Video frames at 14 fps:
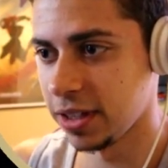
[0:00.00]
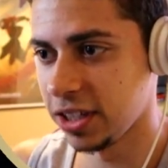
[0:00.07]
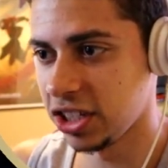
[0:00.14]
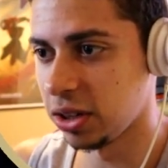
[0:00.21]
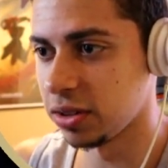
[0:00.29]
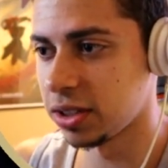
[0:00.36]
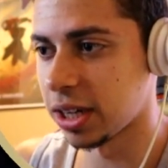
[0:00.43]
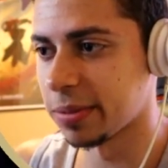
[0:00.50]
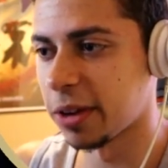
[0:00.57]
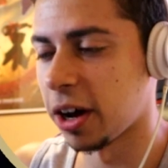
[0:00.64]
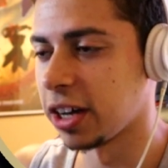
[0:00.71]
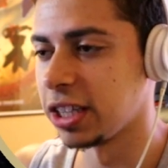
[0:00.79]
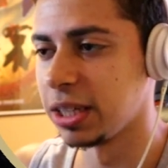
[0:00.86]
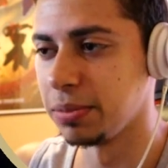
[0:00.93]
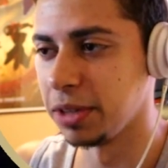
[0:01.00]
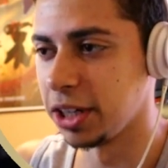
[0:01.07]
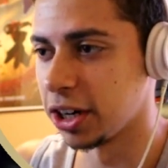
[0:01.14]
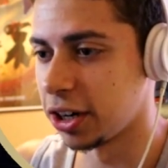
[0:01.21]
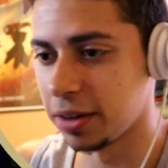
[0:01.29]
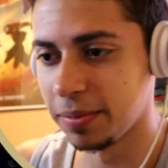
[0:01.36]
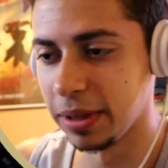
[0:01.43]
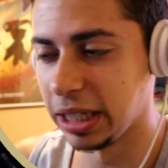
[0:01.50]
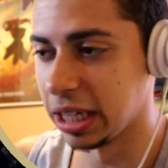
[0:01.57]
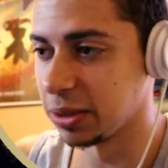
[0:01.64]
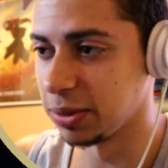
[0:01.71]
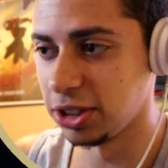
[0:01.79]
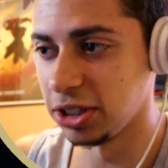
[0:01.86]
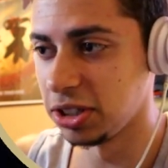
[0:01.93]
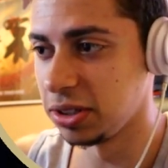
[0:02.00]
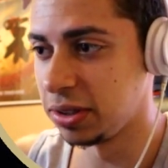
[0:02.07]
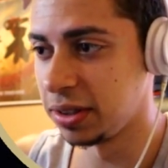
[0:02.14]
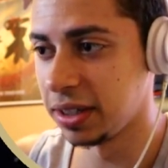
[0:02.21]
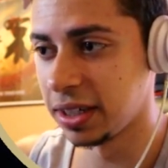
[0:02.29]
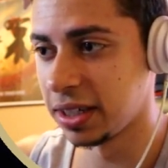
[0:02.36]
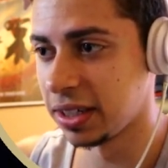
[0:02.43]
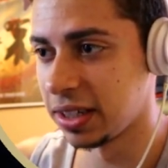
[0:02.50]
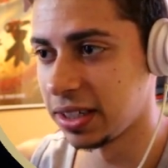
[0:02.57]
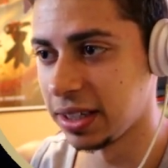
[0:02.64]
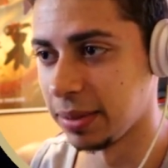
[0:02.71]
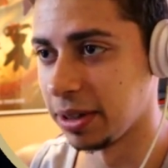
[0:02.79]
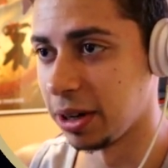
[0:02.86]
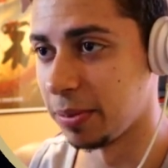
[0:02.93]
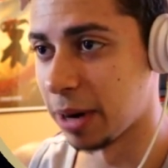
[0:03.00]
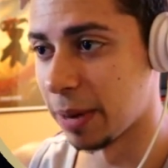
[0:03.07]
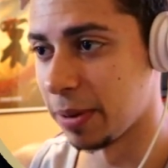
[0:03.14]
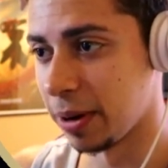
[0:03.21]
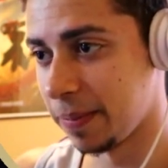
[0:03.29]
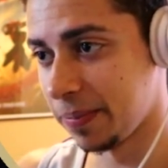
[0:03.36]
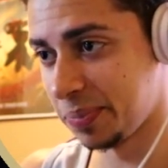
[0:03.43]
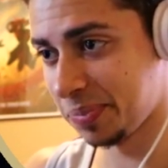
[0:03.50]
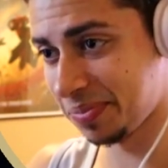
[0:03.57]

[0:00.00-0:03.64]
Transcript: Just don't stop talking to me, girl, because once you do, something gonna pop up.